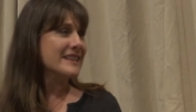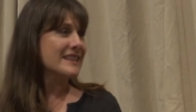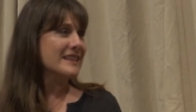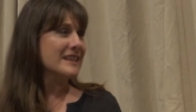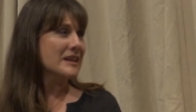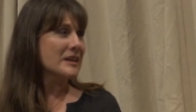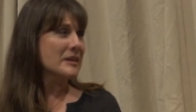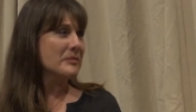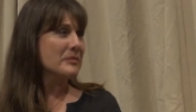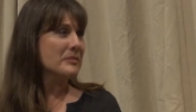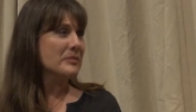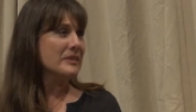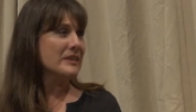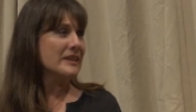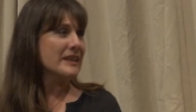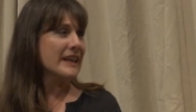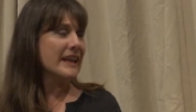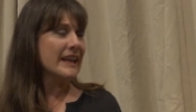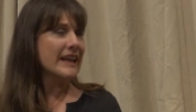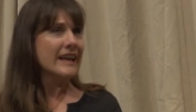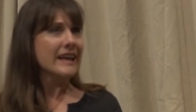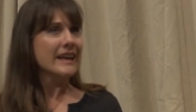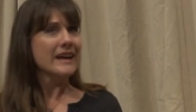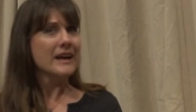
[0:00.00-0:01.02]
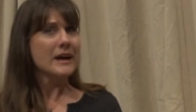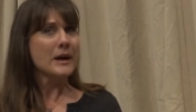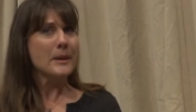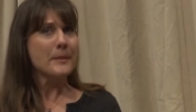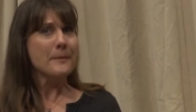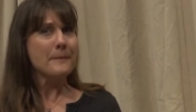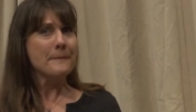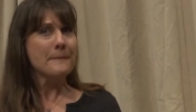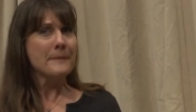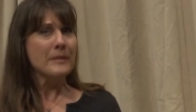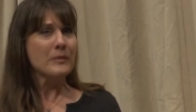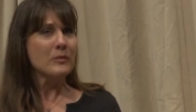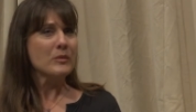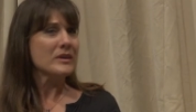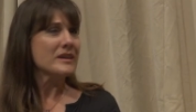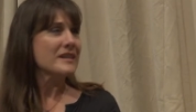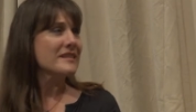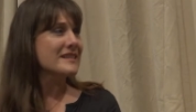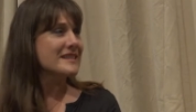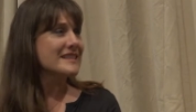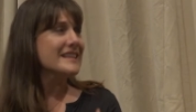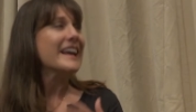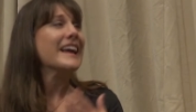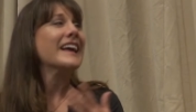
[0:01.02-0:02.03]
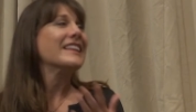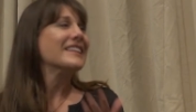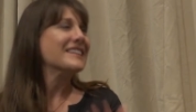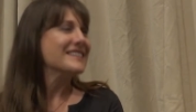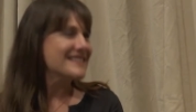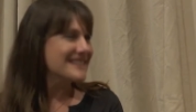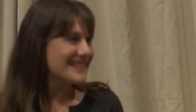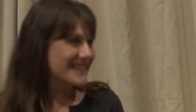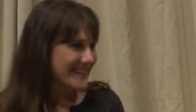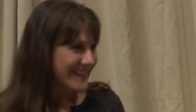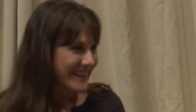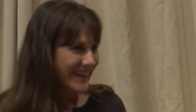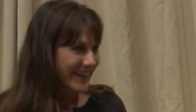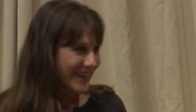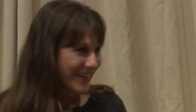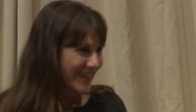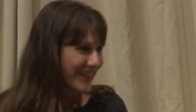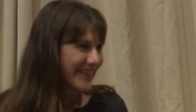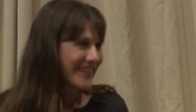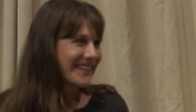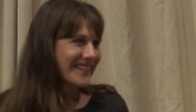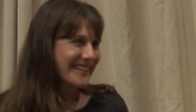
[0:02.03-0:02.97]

and I play one of the talent in there.